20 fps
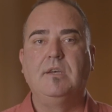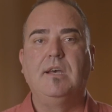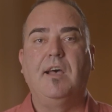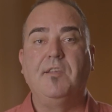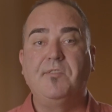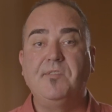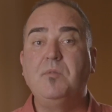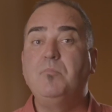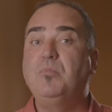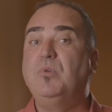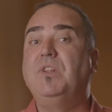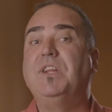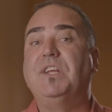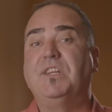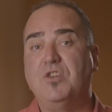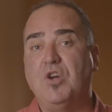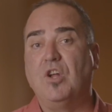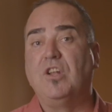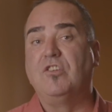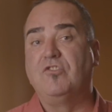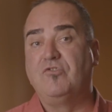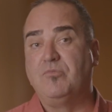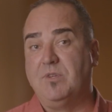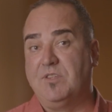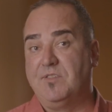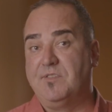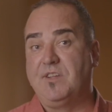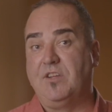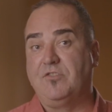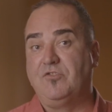A simple
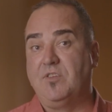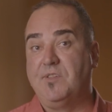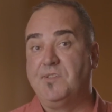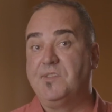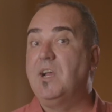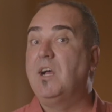acknowledgement such as,